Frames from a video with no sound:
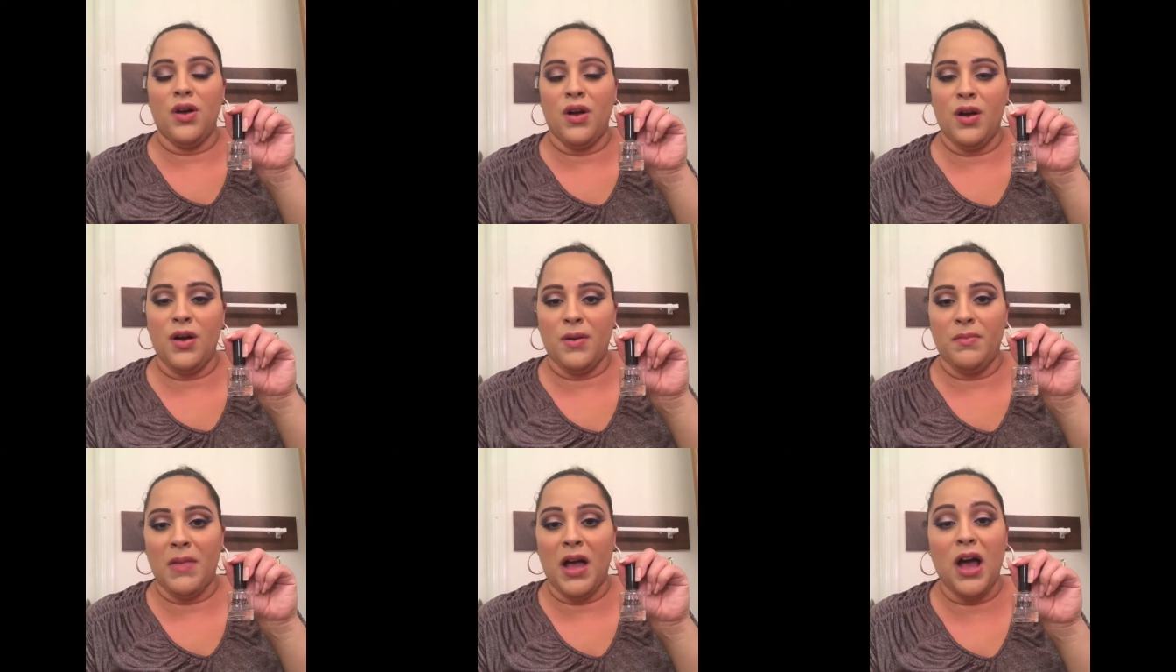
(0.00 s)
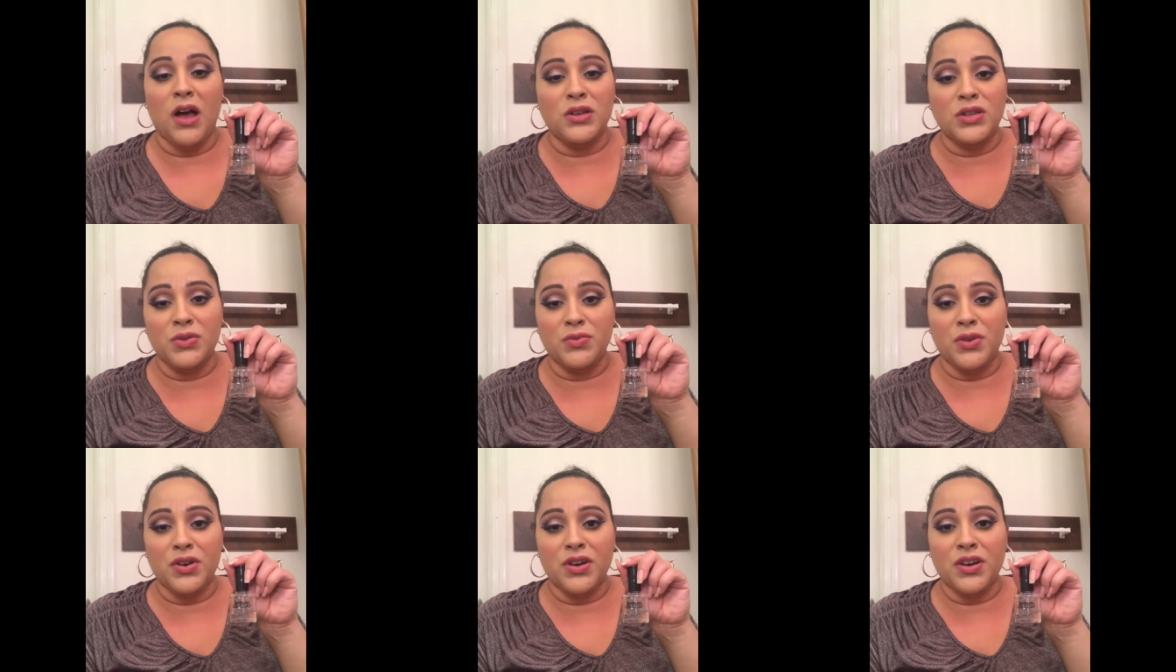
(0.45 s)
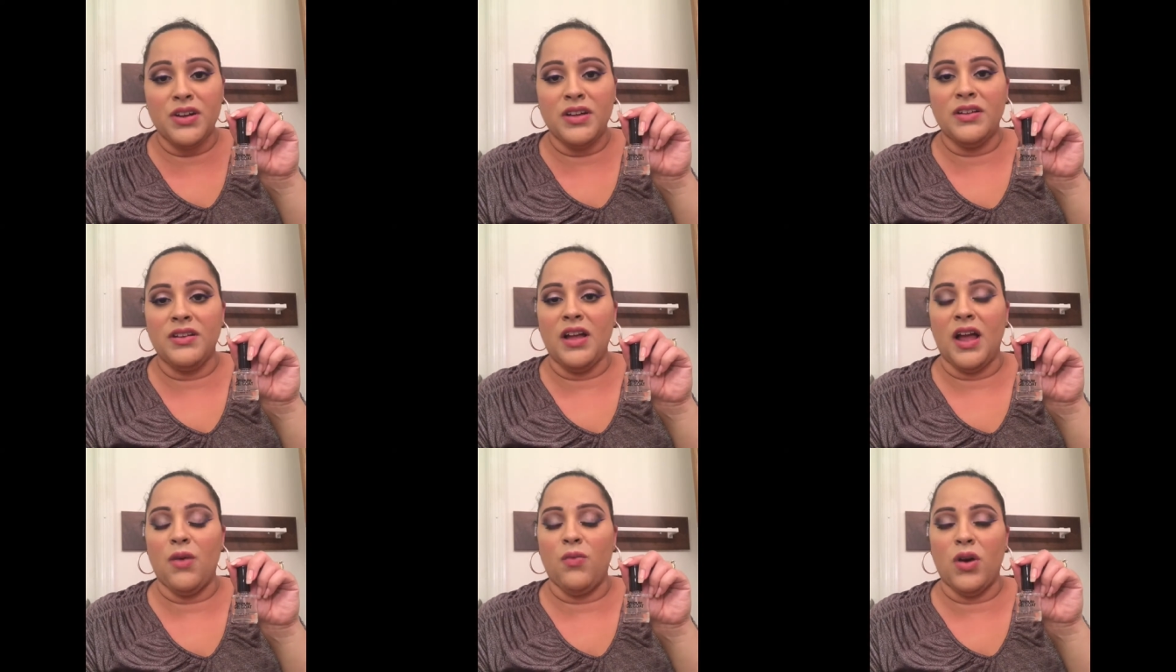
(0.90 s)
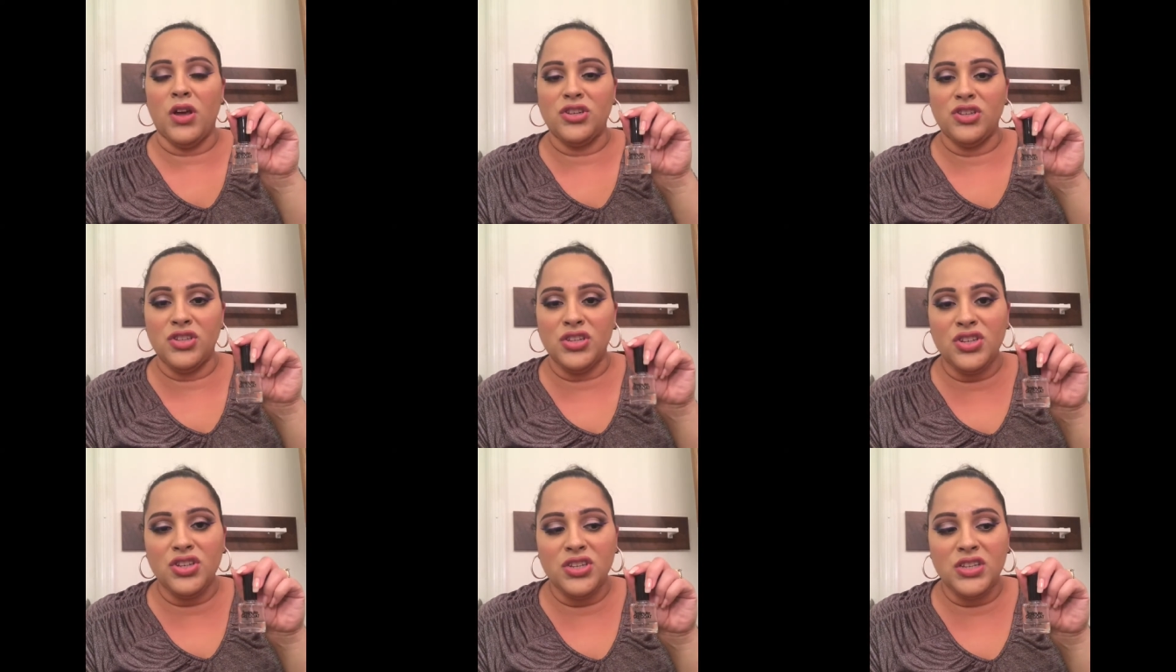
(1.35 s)
um, housework. I wash
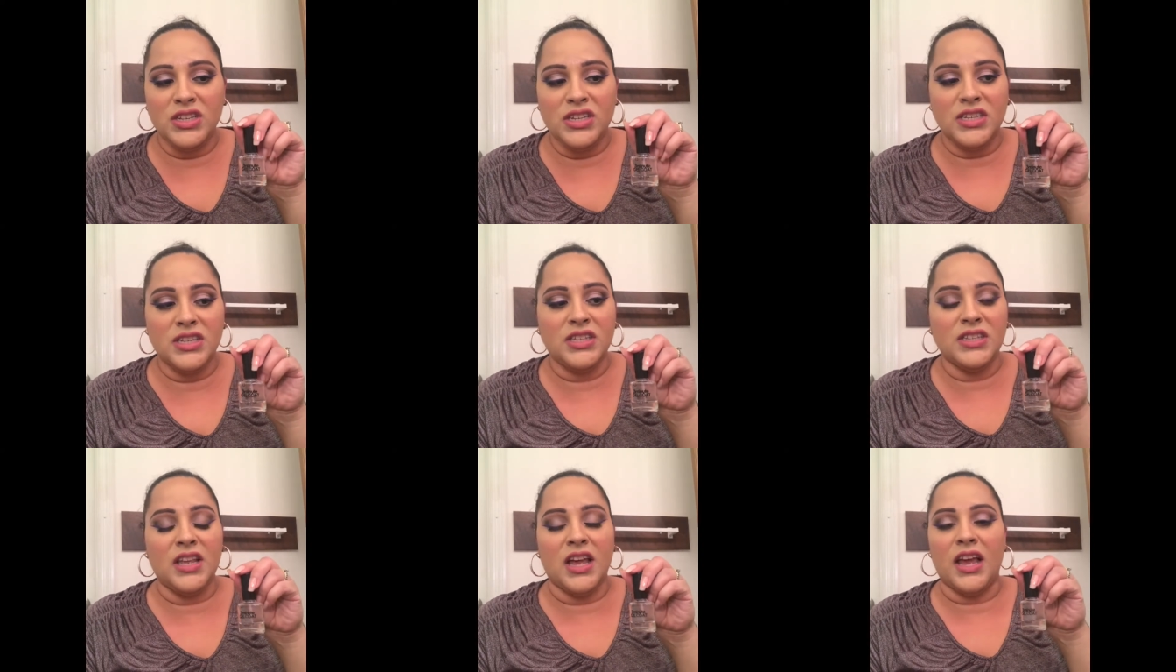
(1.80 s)
dishes,